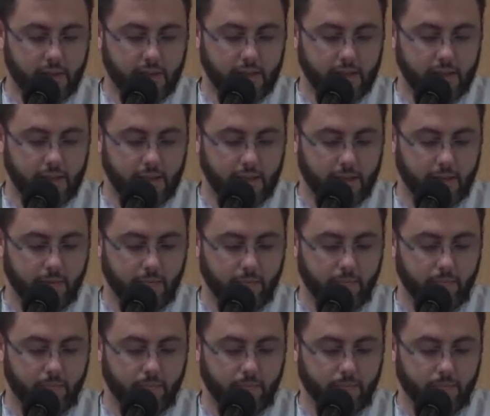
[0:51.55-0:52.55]

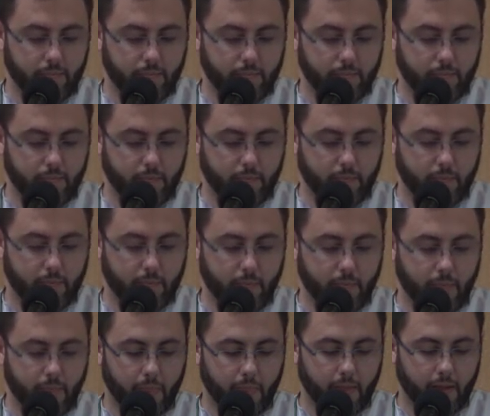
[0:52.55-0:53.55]
Um,
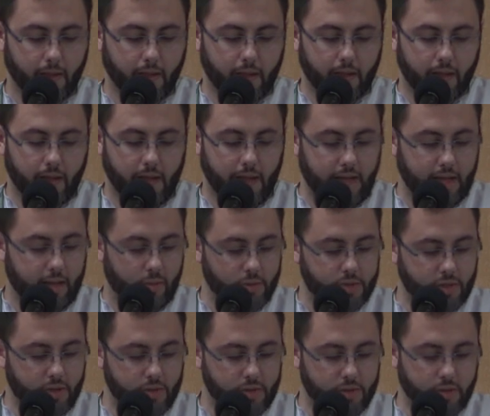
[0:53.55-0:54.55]
and it was
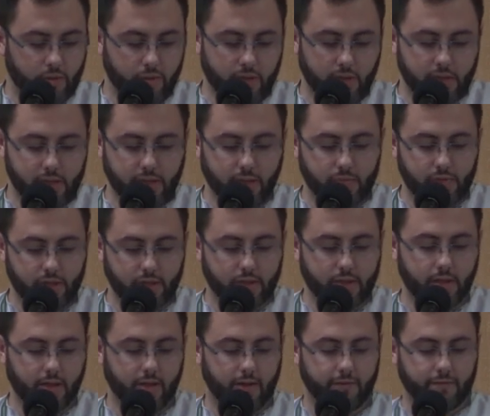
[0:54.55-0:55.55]
also the subject
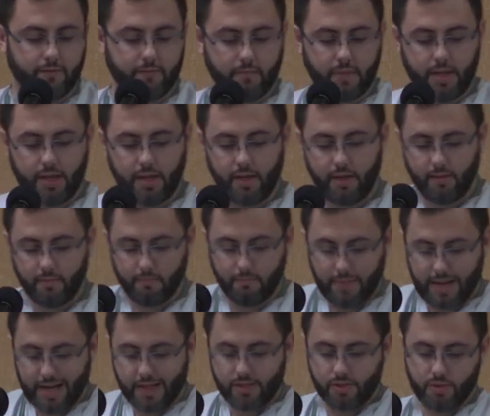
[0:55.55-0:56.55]
of my
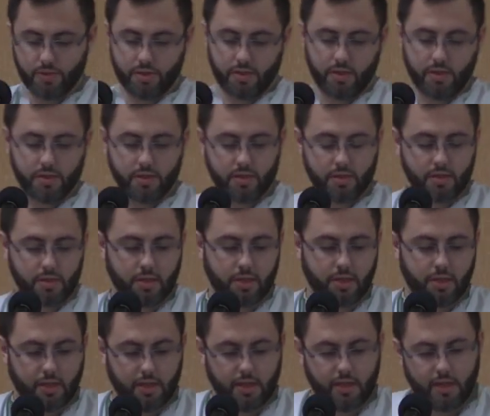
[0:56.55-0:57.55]
master's thesis.
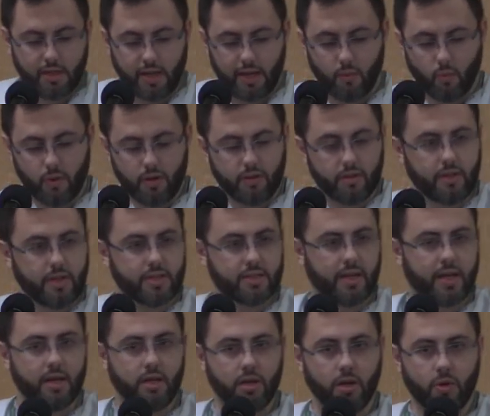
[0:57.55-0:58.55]
And one of the things that
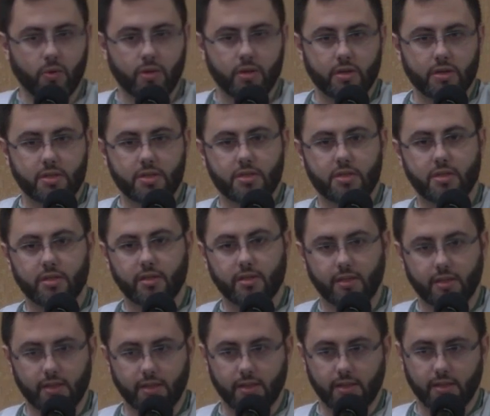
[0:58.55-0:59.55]
I noticed
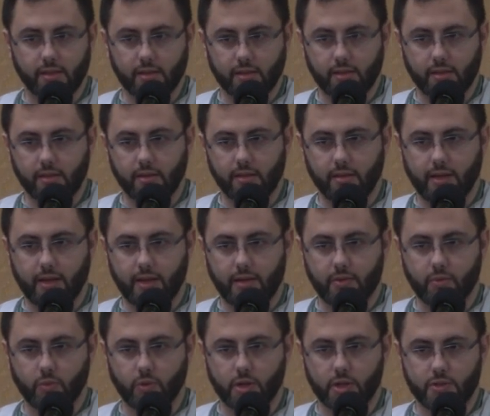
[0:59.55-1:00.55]
uh, that
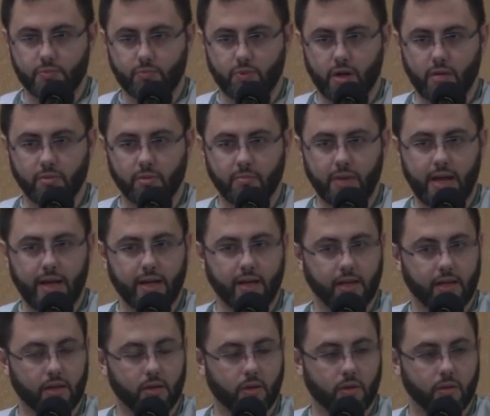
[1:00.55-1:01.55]
was
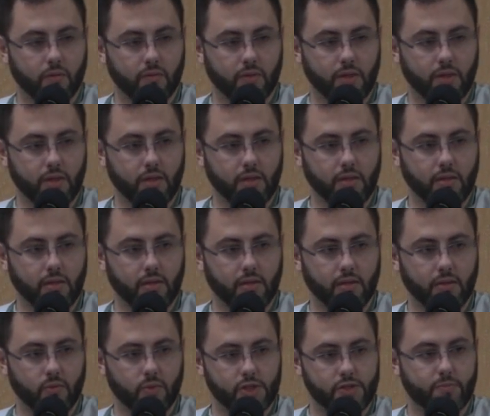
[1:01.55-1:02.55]
problematic in all of the
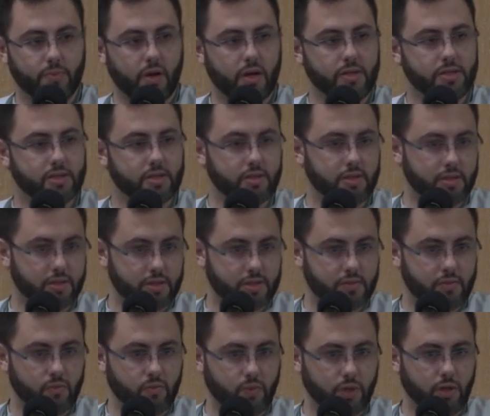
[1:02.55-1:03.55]
responses
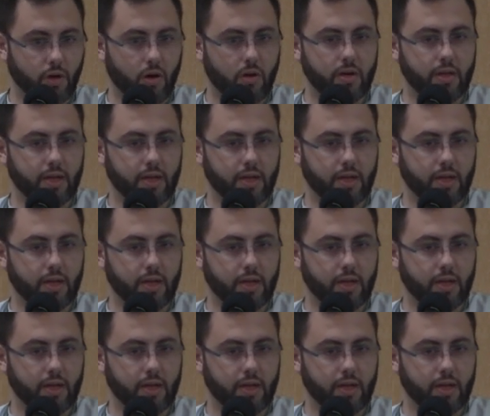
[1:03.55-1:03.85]
regarding